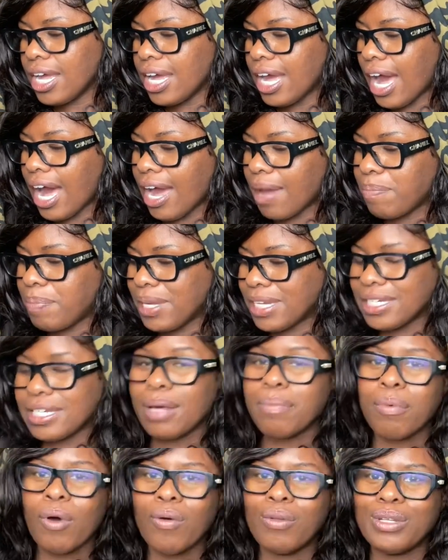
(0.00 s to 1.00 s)
I picked
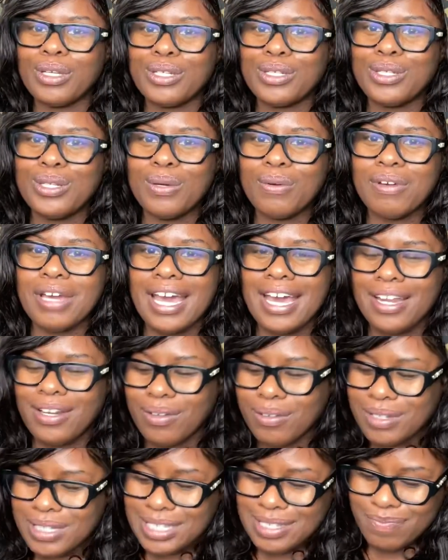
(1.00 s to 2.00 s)
up only two
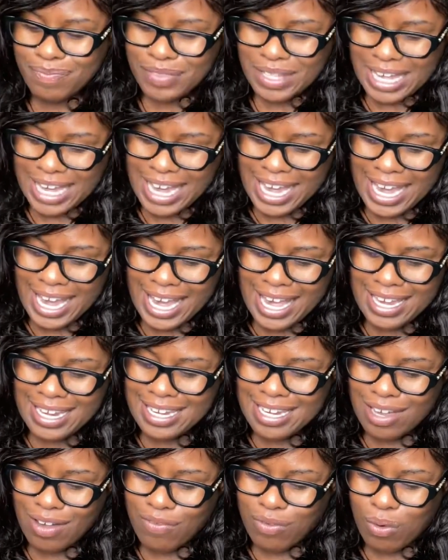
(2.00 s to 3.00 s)
candles. And
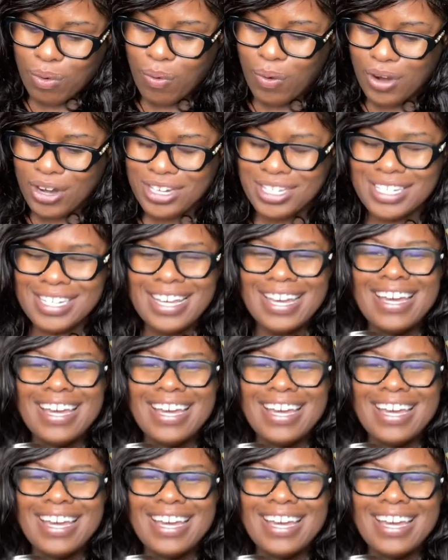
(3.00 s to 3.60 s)
of course,